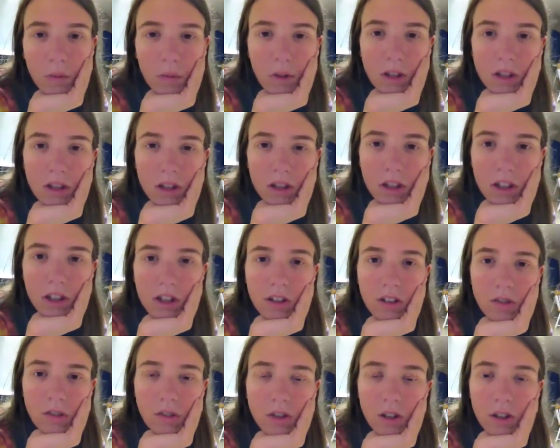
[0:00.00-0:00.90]

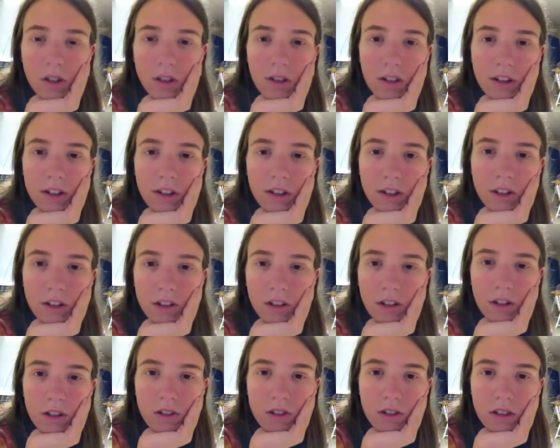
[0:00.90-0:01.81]
myself so I
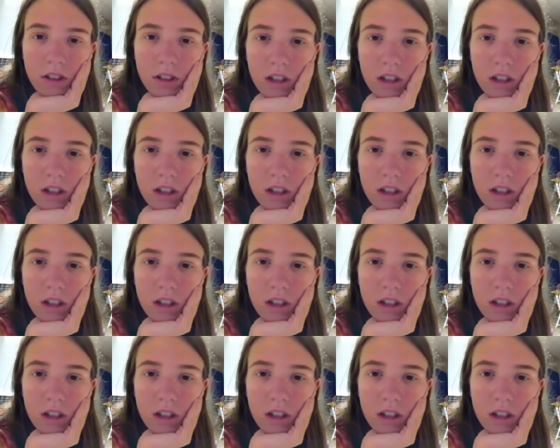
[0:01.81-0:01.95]
don't